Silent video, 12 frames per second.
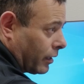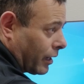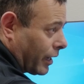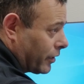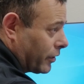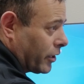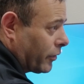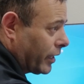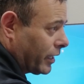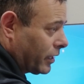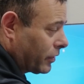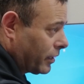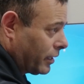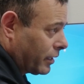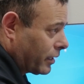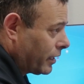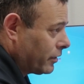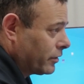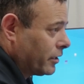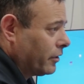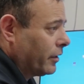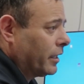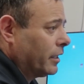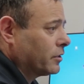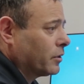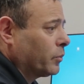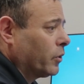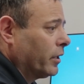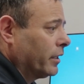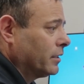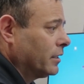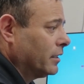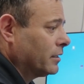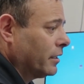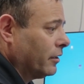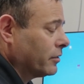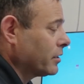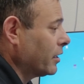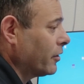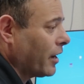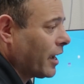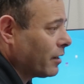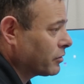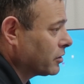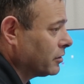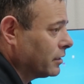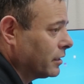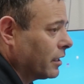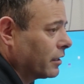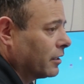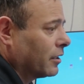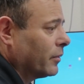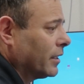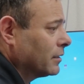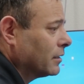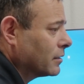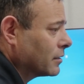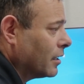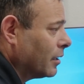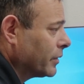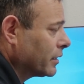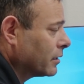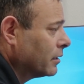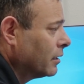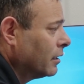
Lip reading: I don't know anything. I don't know any supporting details. I know absolutely nothing about this topic.